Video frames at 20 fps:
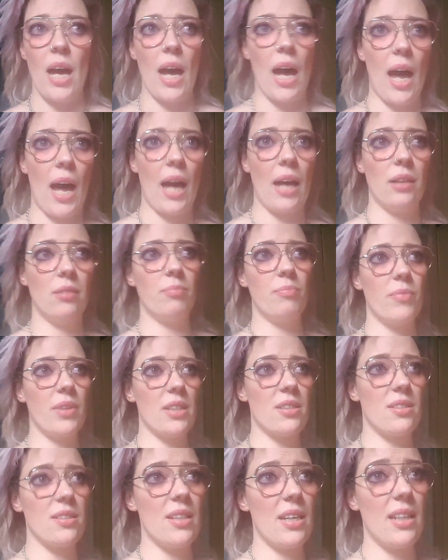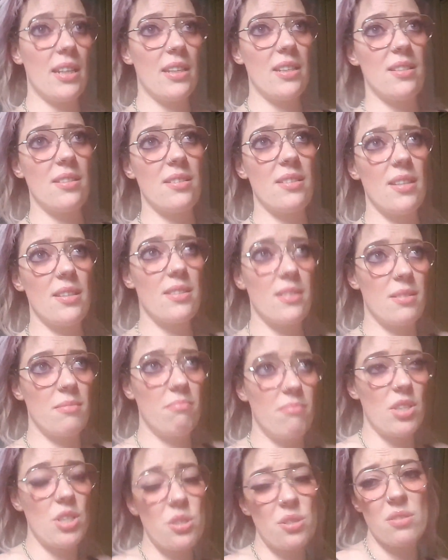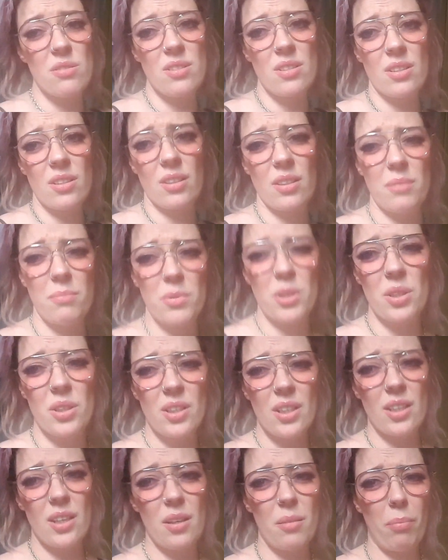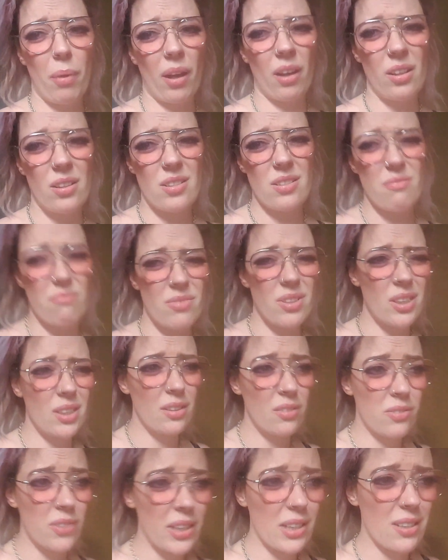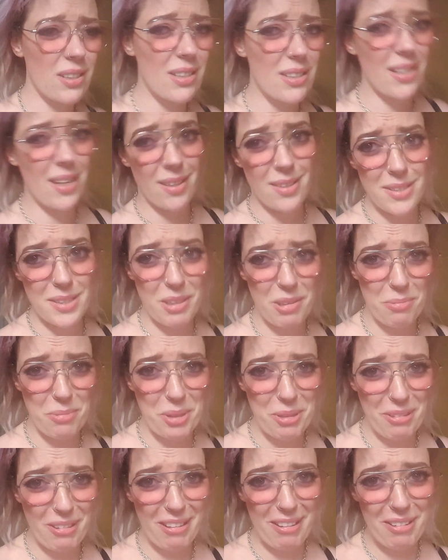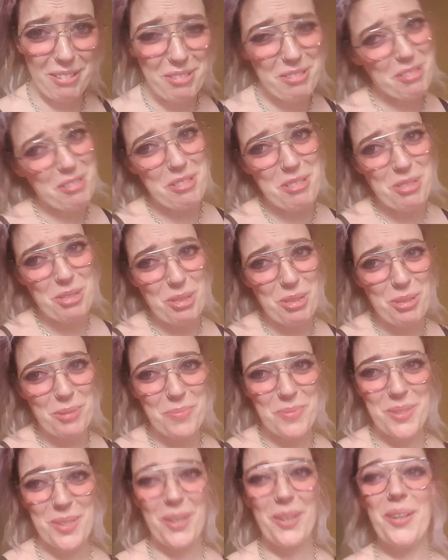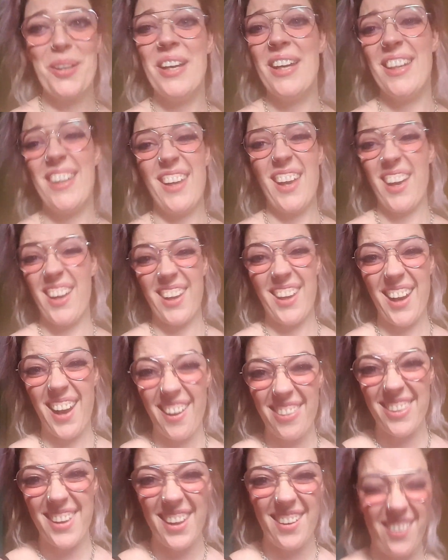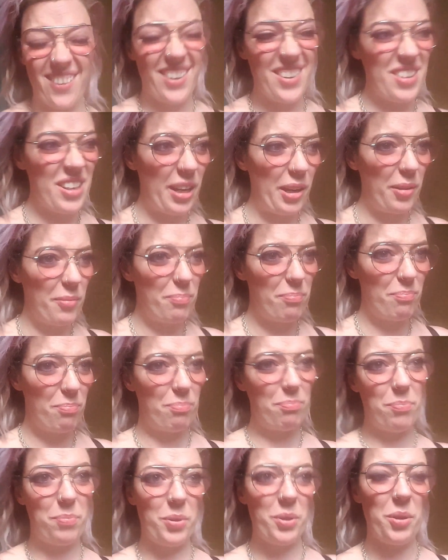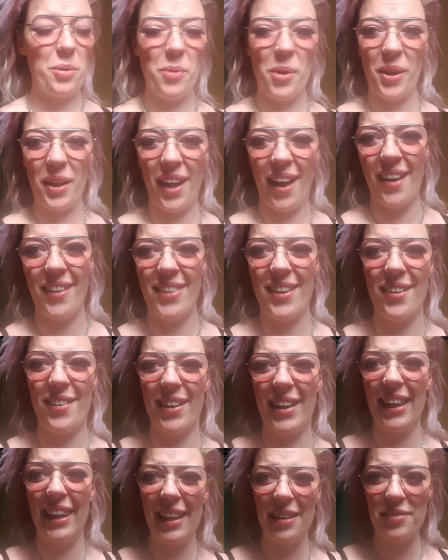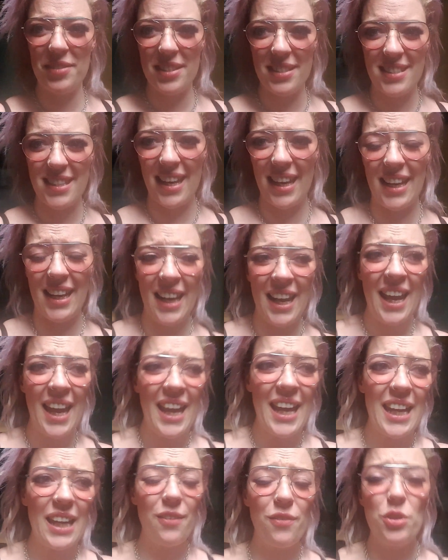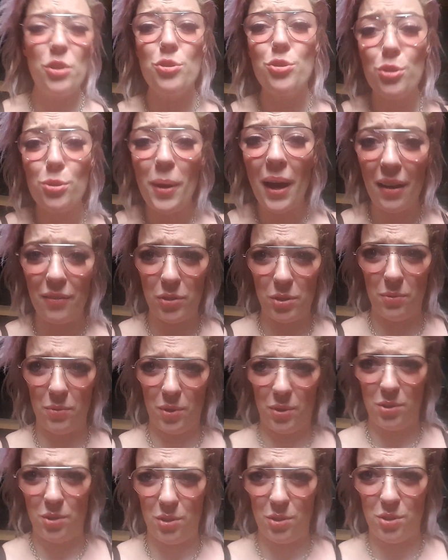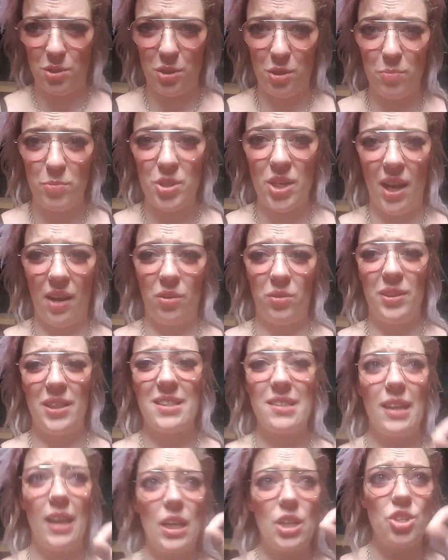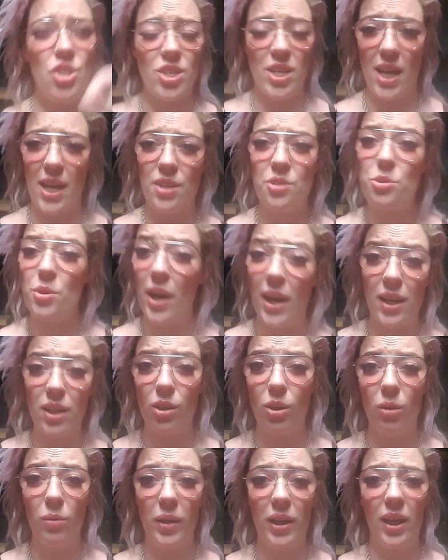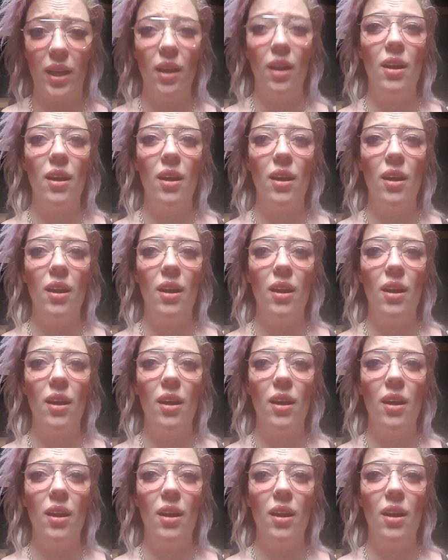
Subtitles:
There's some issues in the community, but it doesn't really affect the dance community on YouTube. So yeah, get out there and put your work out there. I'd love to see it. If you do have your own YouTube channel, let's get a share train going.